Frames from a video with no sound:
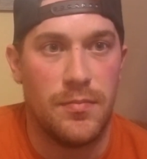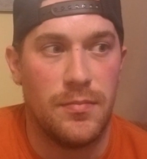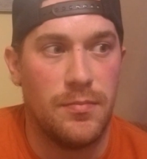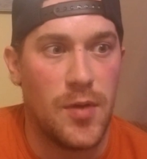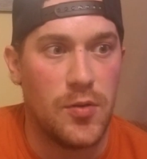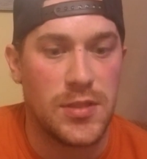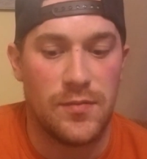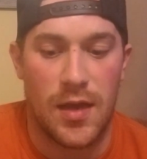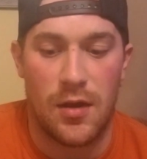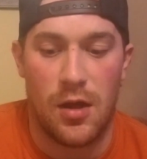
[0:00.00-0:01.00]
most, if
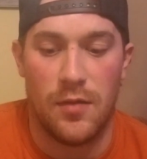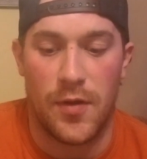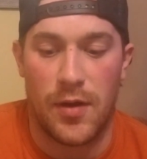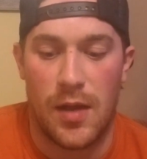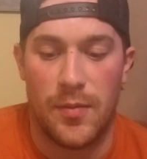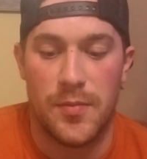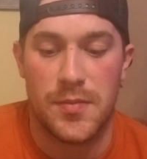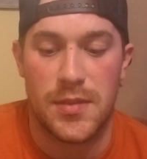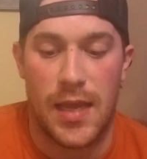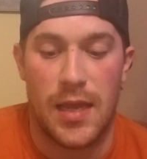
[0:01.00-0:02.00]
not all, of their
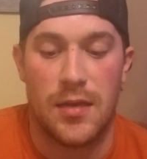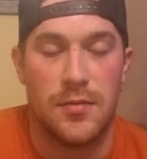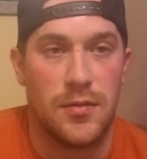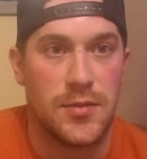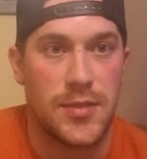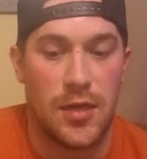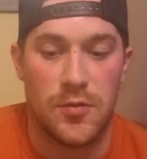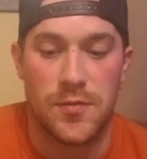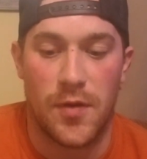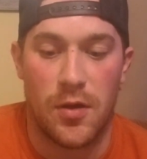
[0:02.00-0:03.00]
albums and Shadows
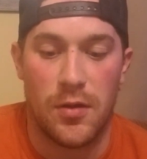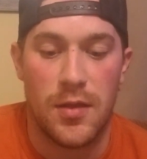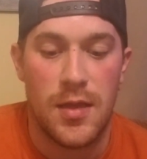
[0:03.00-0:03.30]
Fall.